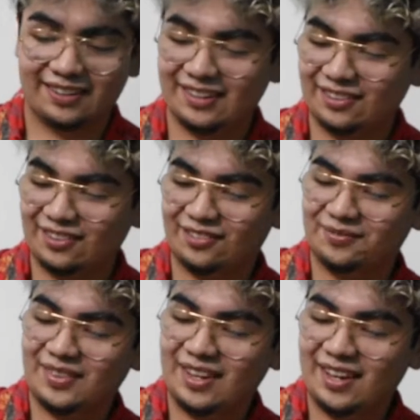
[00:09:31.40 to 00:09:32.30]
I don't
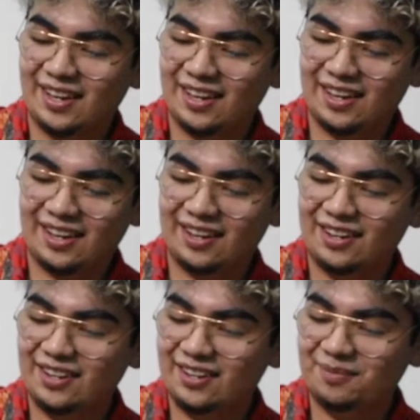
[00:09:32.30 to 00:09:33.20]

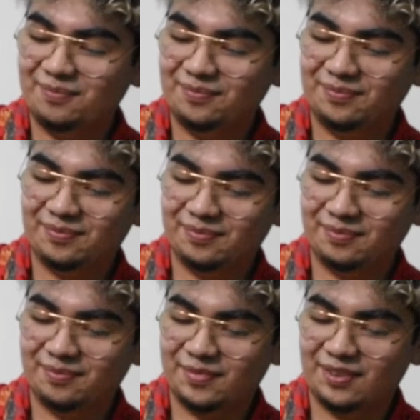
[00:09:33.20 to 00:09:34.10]
know.
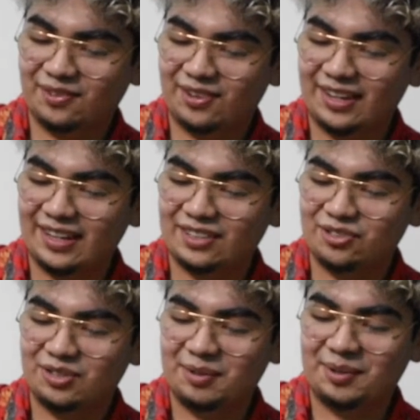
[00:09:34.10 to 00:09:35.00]
Before I get
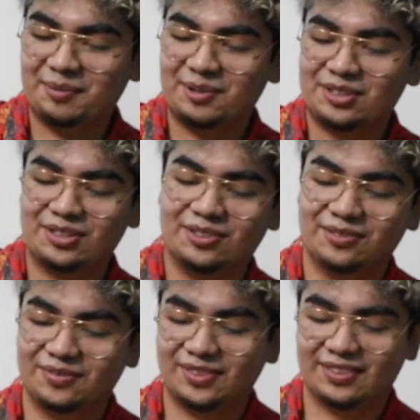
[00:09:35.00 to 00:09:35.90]
too deep and
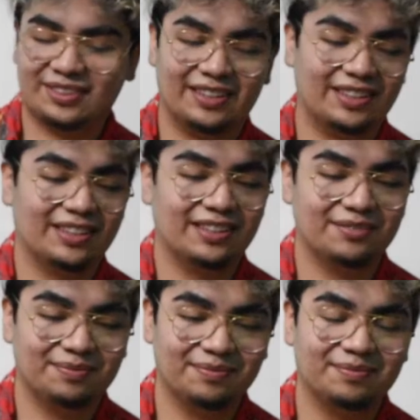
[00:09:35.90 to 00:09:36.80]
emotional,
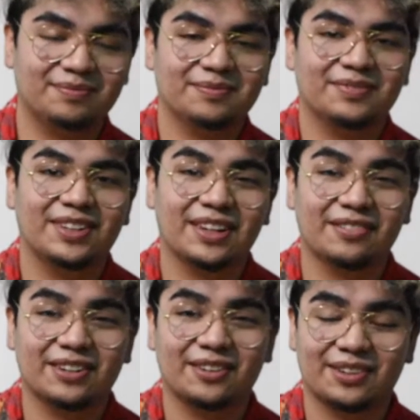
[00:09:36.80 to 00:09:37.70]
fuck, I
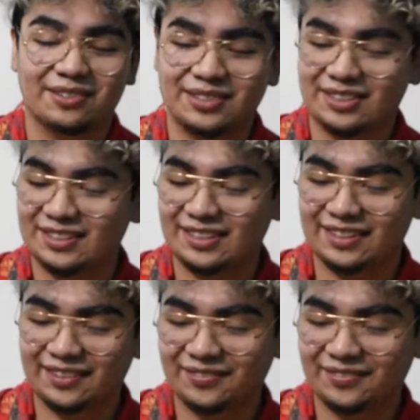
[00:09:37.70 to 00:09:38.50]
forgot what I was gonna say.